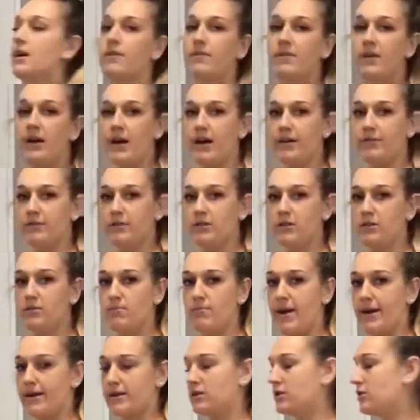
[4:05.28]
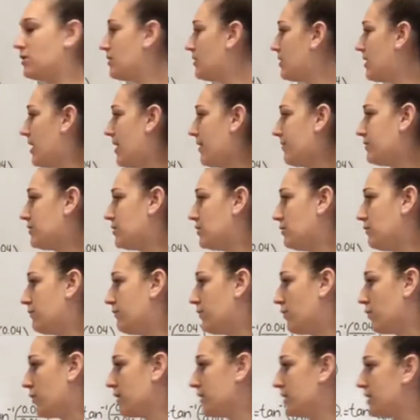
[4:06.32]
of the magnitude of the F2
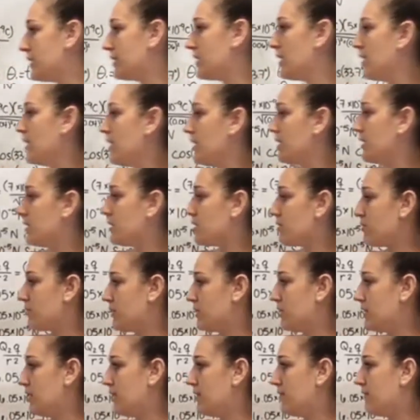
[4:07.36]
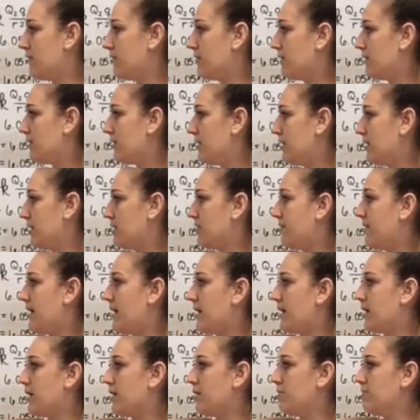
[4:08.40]
force to receive this
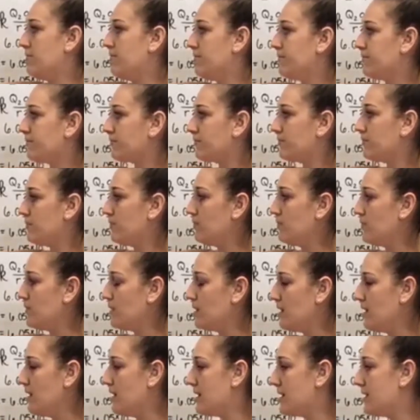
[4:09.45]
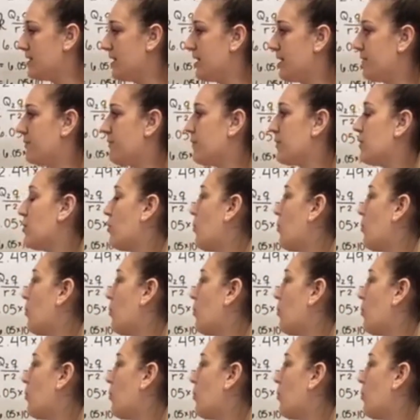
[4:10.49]
value. And then for